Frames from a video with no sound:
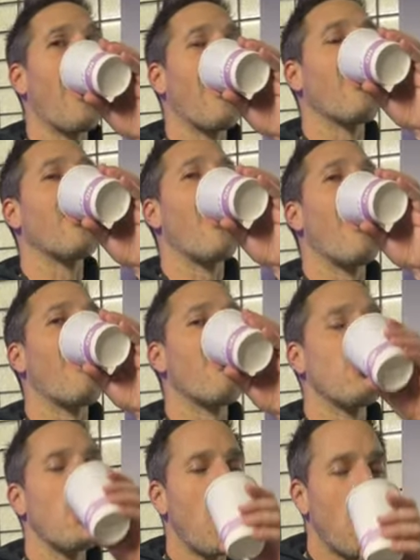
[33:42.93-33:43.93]
And
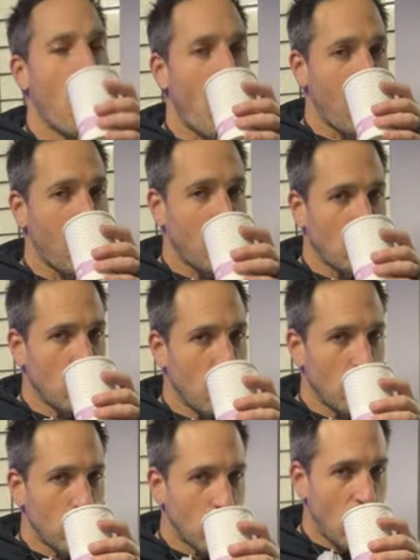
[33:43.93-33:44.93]
then someone said, I
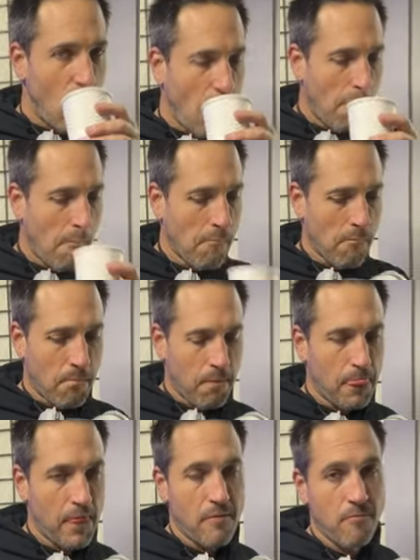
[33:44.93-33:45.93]
don't have a setup
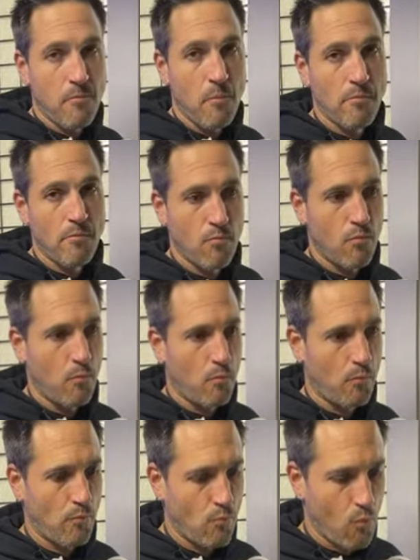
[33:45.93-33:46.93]
yet to run a
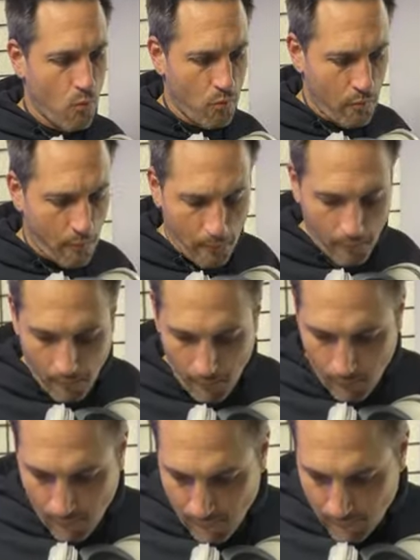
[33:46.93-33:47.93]
gun, so I'm
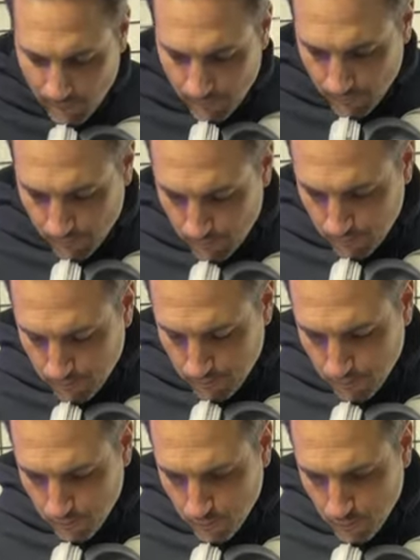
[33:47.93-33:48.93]
using Spray
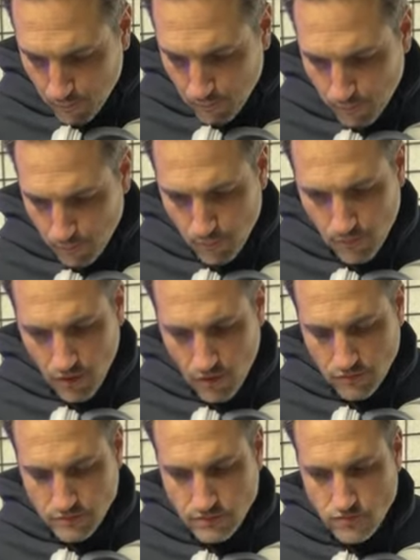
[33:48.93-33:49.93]
Max 2K
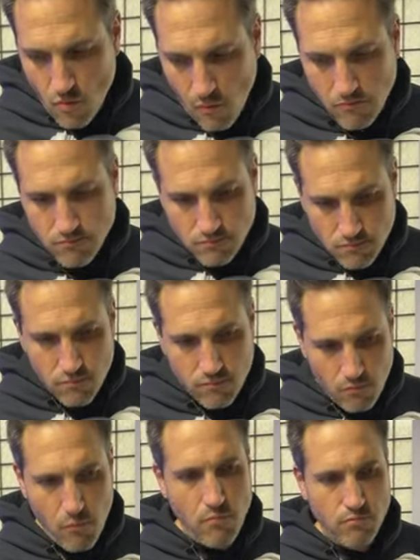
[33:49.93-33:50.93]
Clear for final
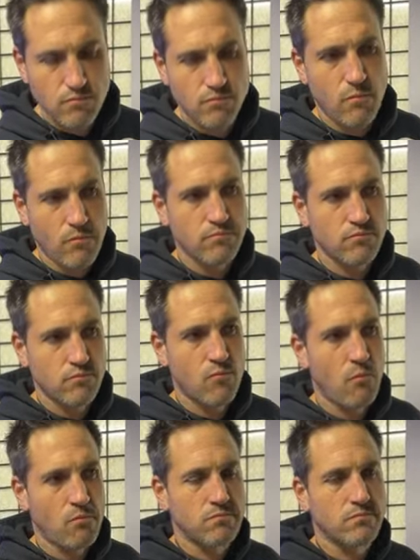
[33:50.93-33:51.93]
coat.
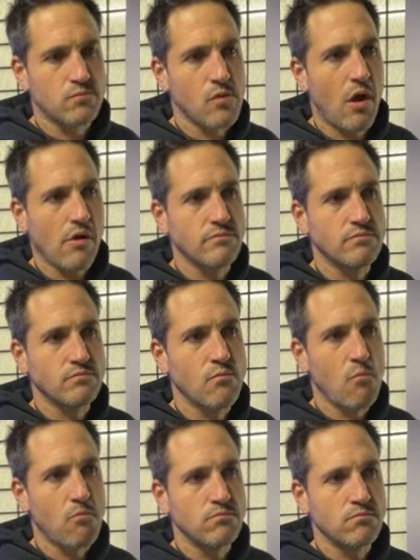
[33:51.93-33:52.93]
I did use
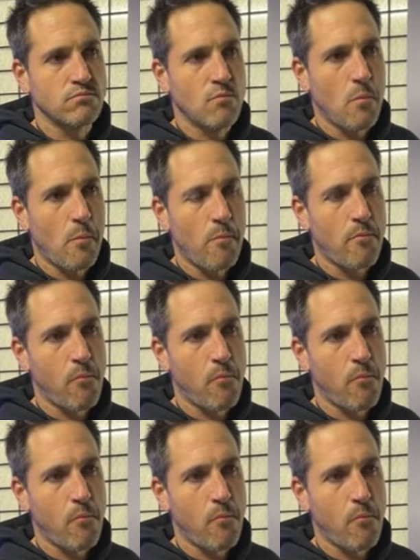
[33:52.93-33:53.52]
1K Clear